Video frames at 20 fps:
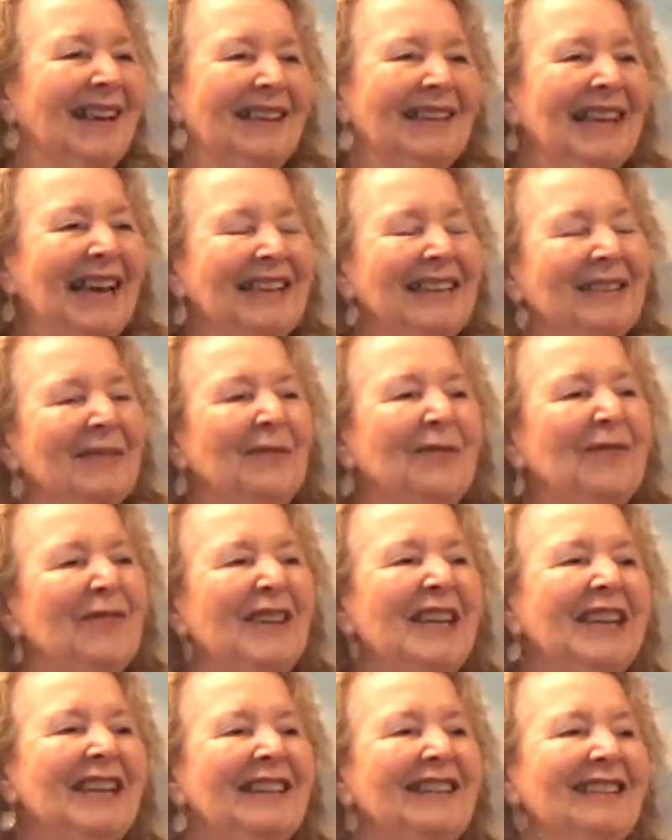that
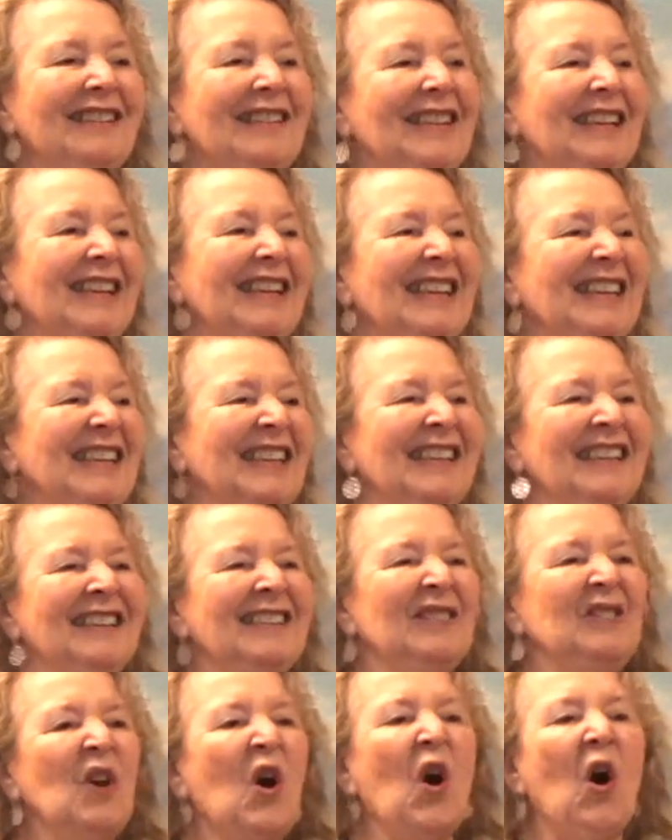divinity
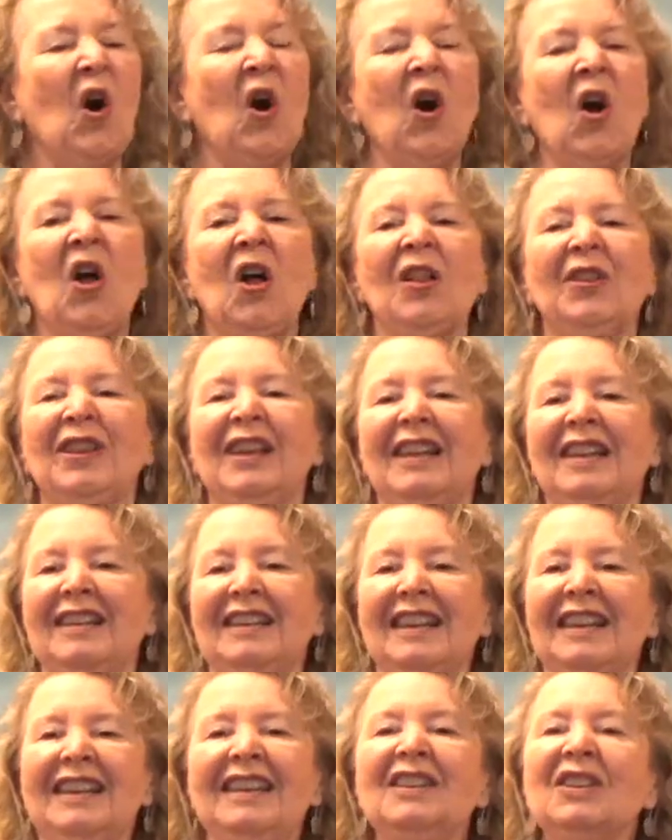is all
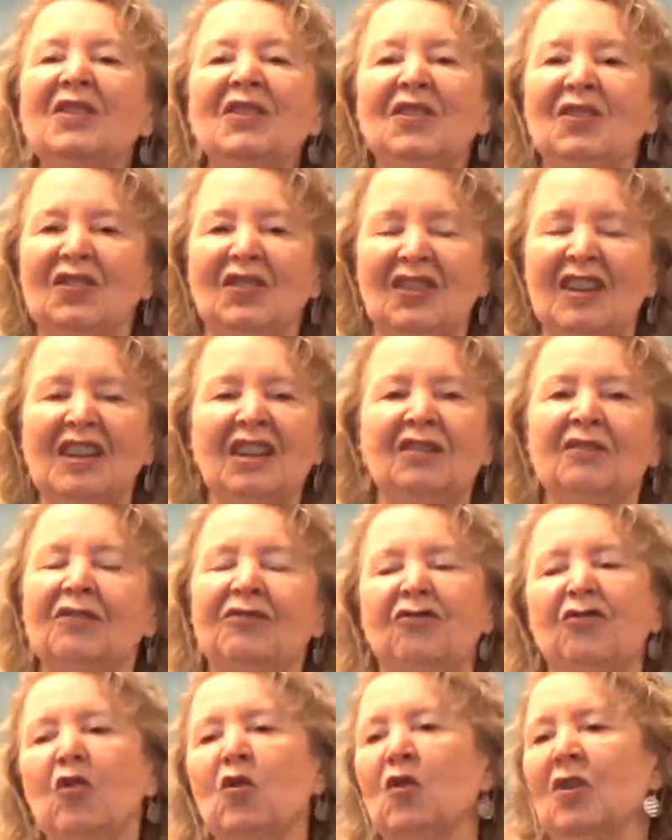that is in
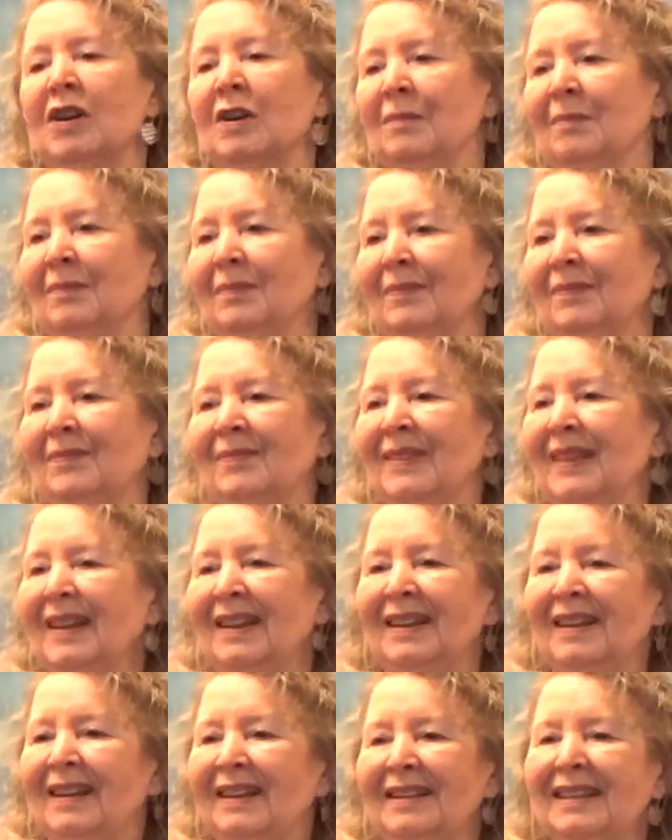form,
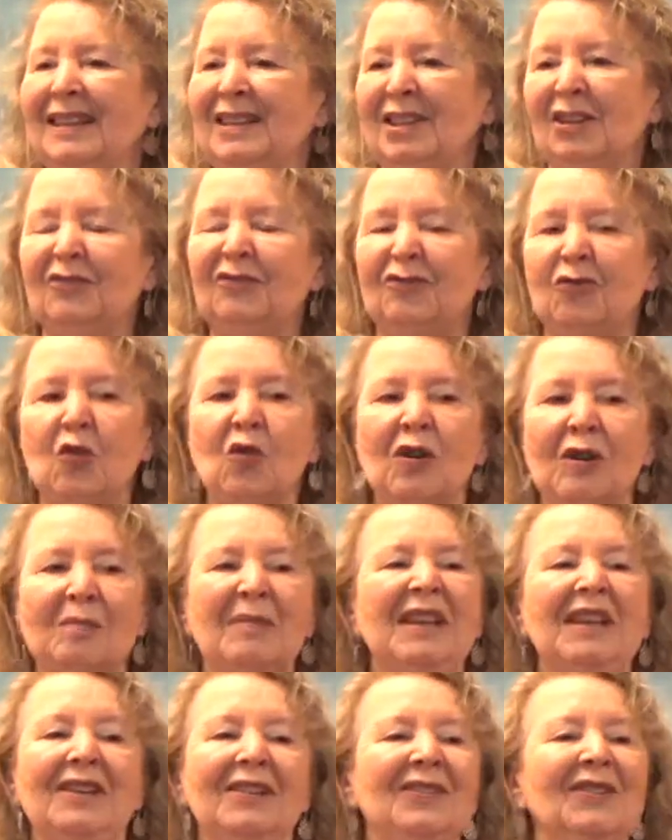that the form
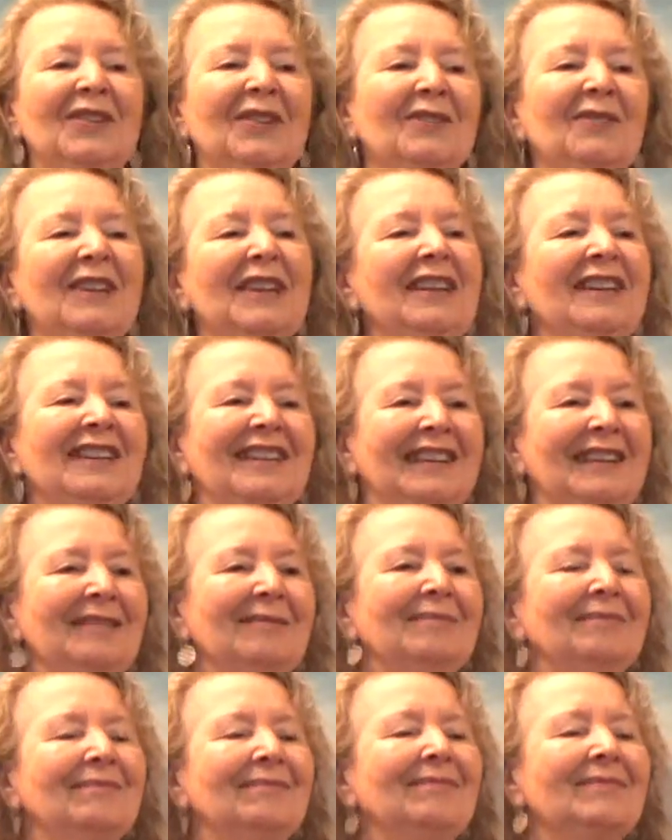is divinity,
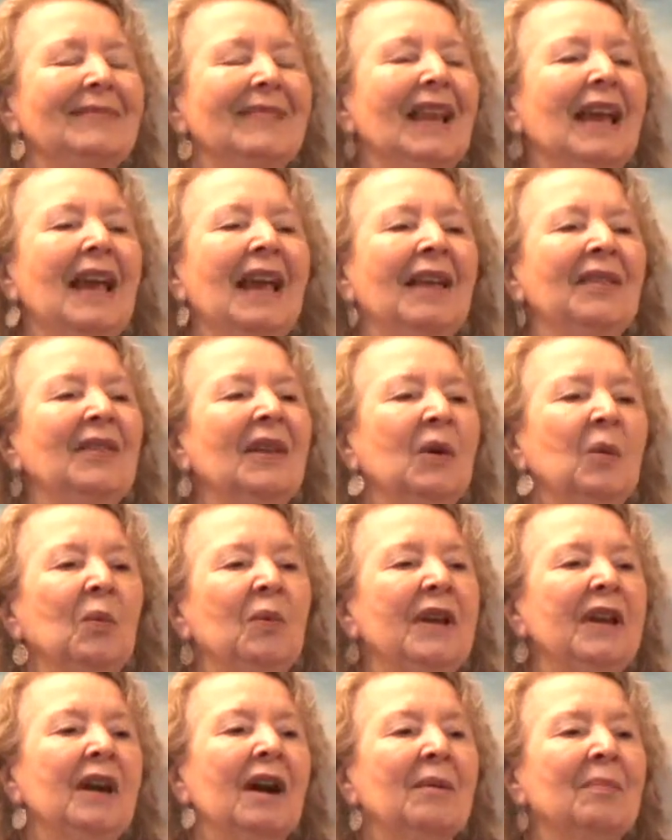and that
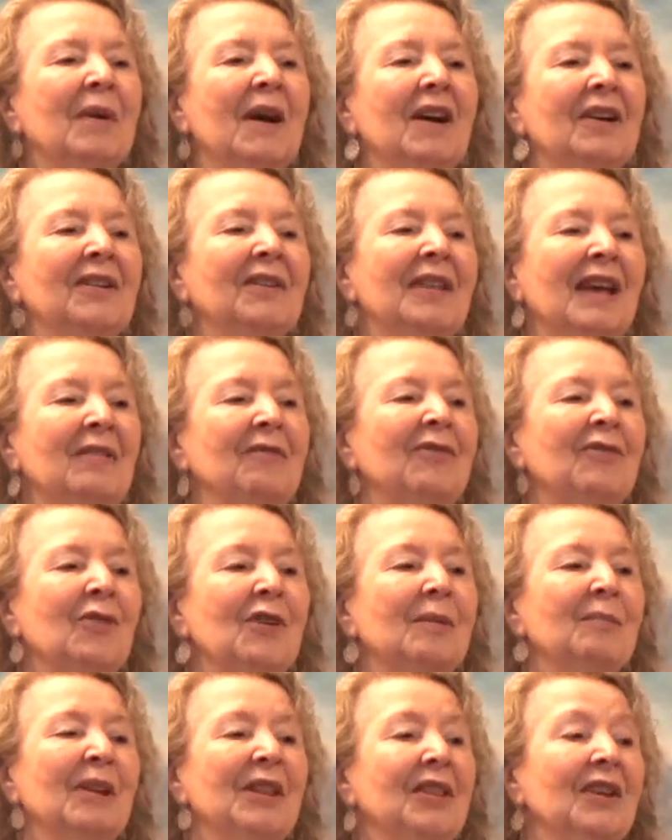we are part of that
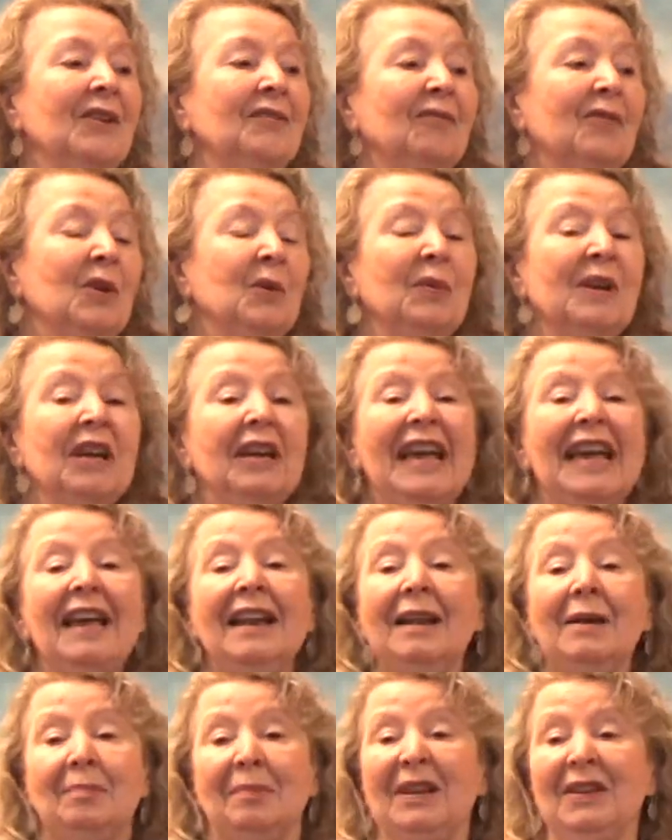form, and therefore we
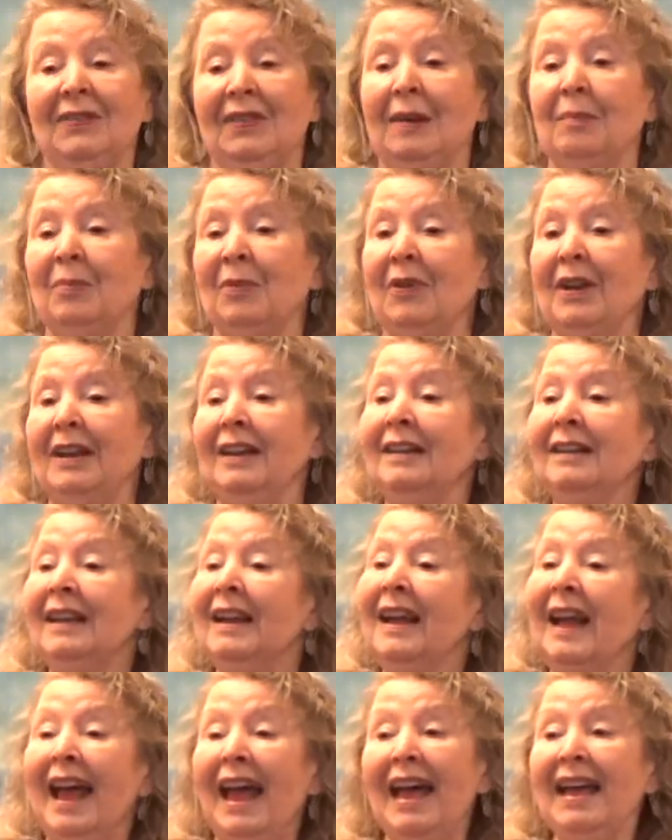cannot be separated,
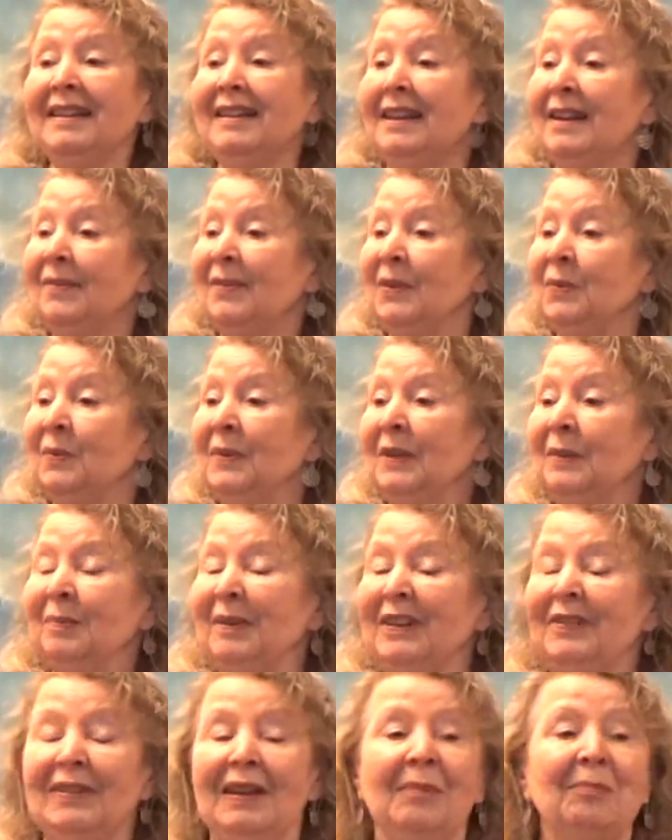and never will
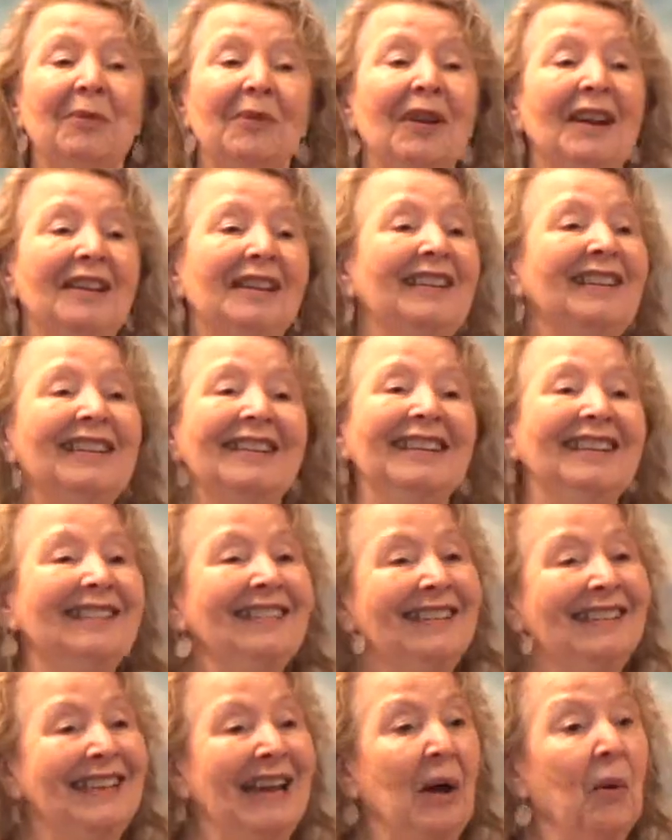be separated, and
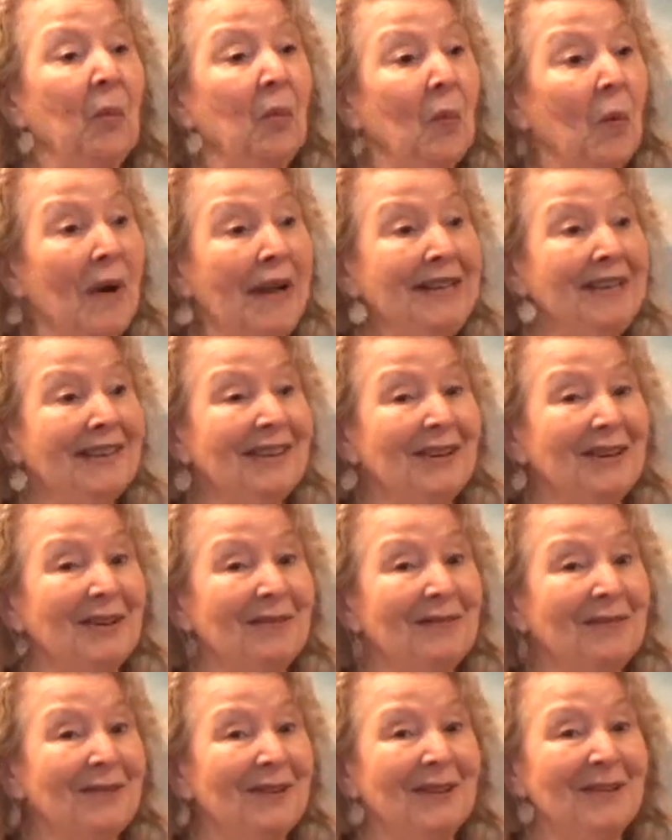isn't that
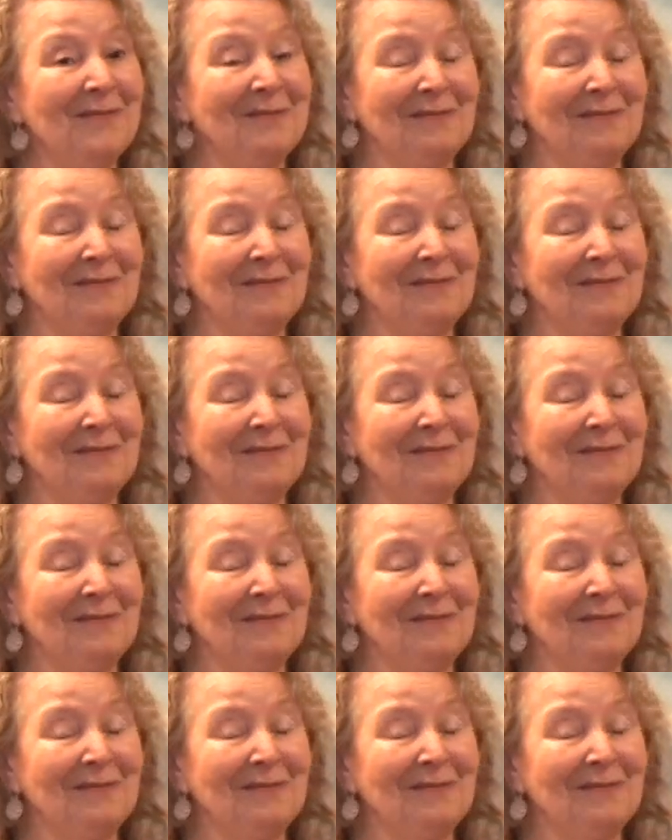wonderful?